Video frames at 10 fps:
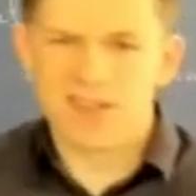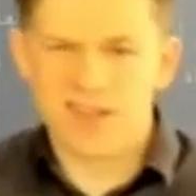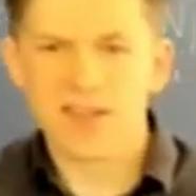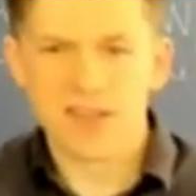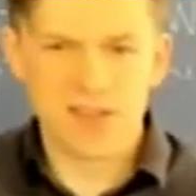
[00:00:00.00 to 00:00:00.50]

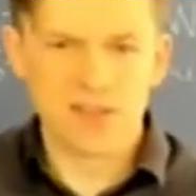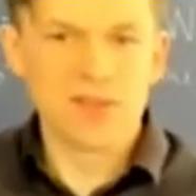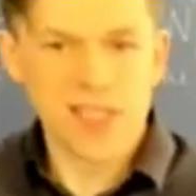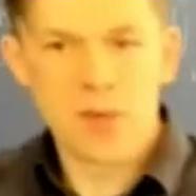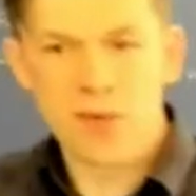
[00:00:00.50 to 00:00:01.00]
theory should
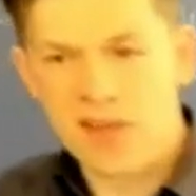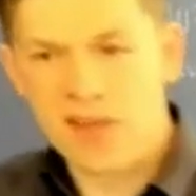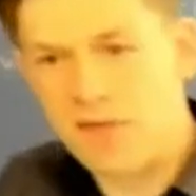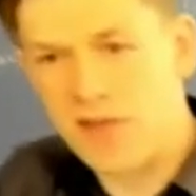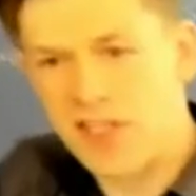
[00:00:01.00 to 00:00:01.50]
really be
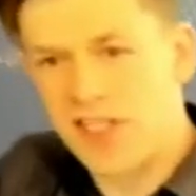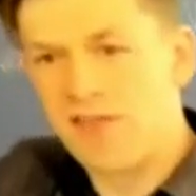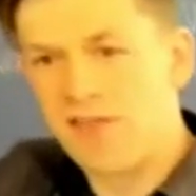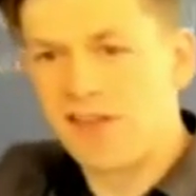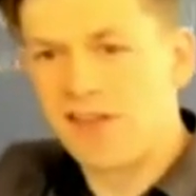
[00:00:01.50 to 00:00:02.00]
written for
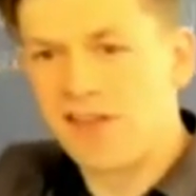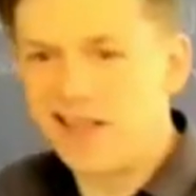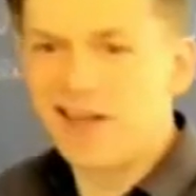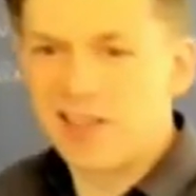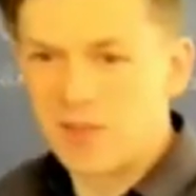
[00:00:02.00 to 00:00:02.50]
shifted
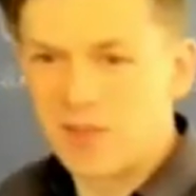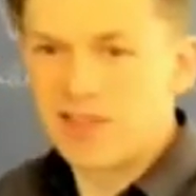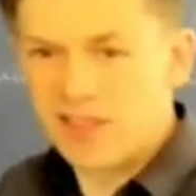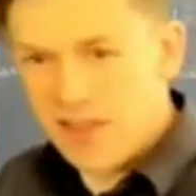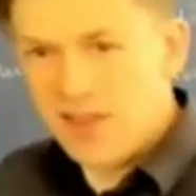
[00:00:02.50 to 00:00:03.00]
Lie
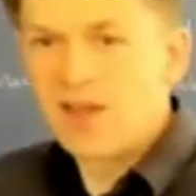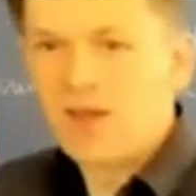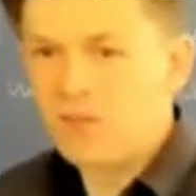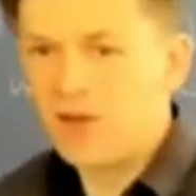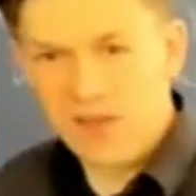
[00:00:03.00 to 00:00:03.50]
Algebras,
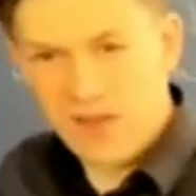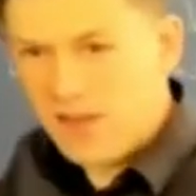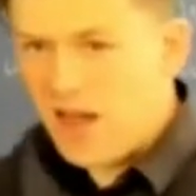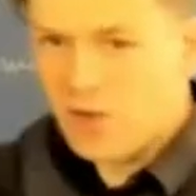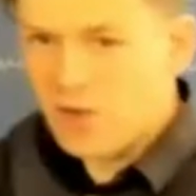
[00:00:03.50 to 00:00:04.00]
but
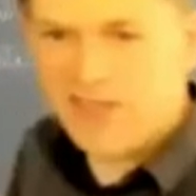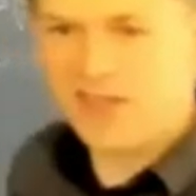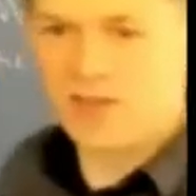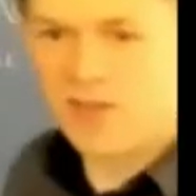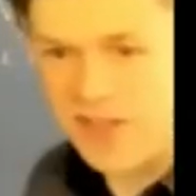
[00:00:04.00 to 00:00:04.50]
I want to
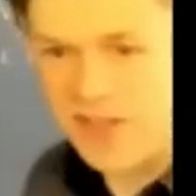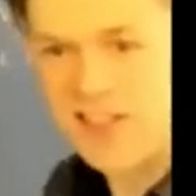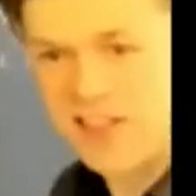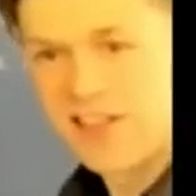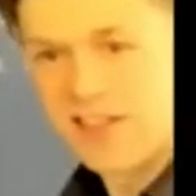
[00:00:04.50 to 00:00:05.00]
stick to
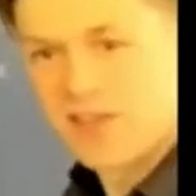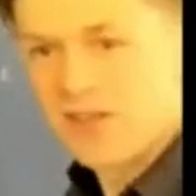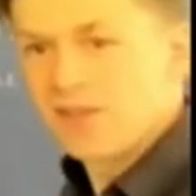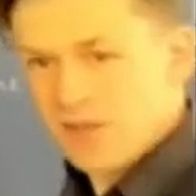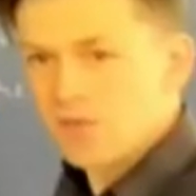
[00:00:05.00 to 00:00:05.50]
tradition here,
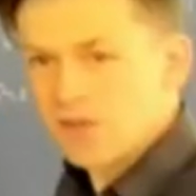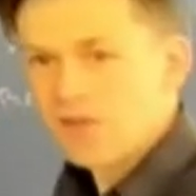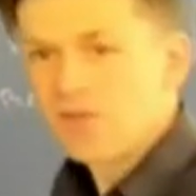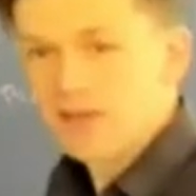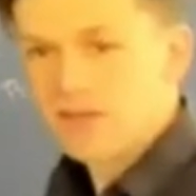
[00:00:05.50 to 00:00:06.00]
so I, I want
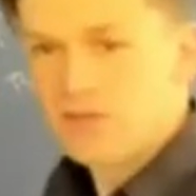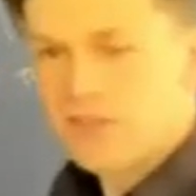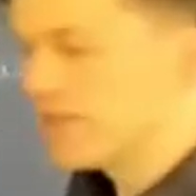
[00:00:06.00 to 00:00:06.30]
to write for